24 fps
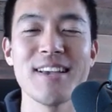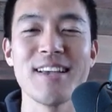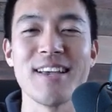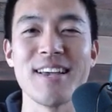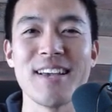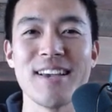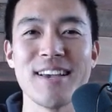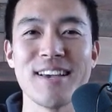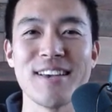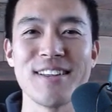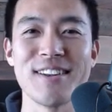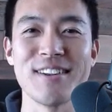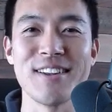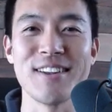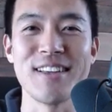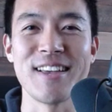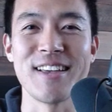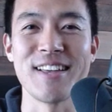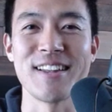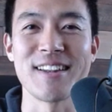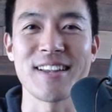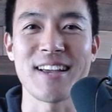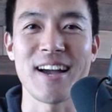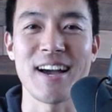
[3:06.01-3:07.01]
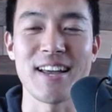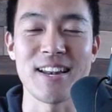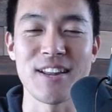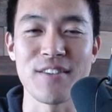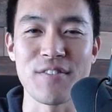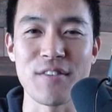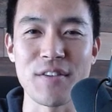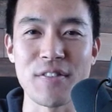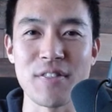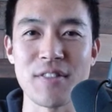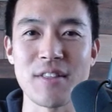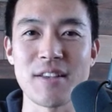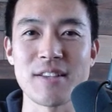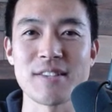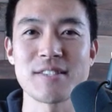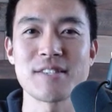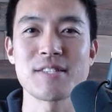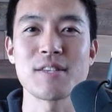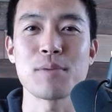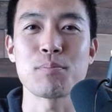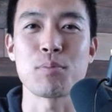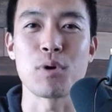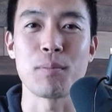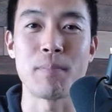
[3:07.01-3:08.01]
and kind of in
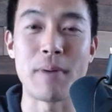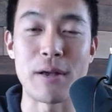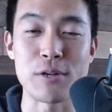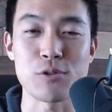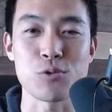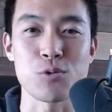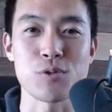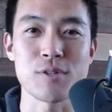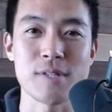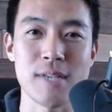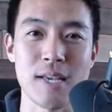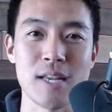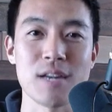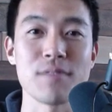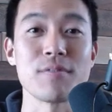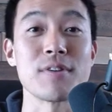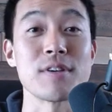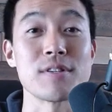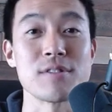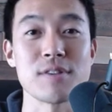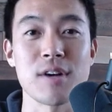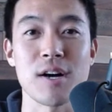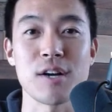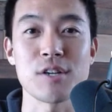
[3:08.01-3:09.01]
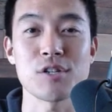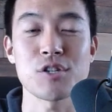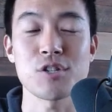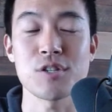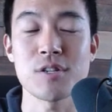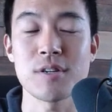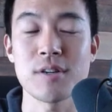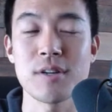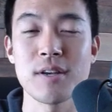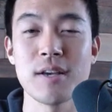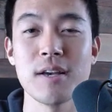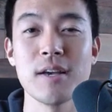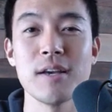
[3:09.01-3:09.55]
this perpetual state of exhaustion,